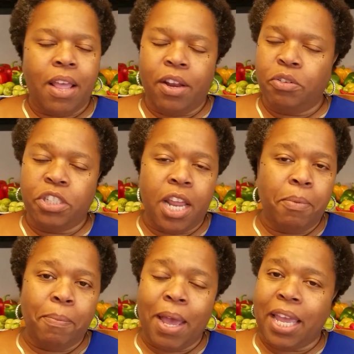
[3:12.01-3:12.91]
Ain't no
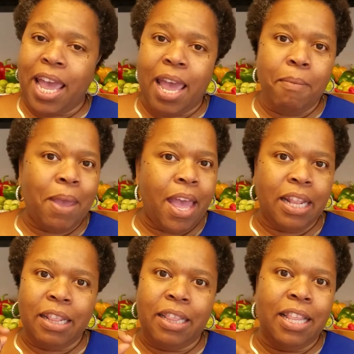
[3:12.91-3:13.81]
shame in my game.
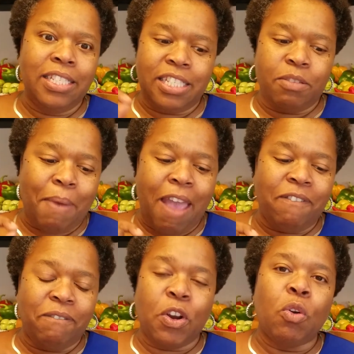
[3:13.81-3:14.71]
And this is my
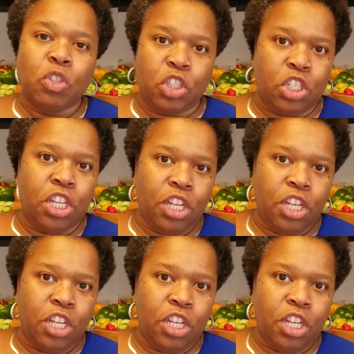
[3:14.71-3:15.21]
first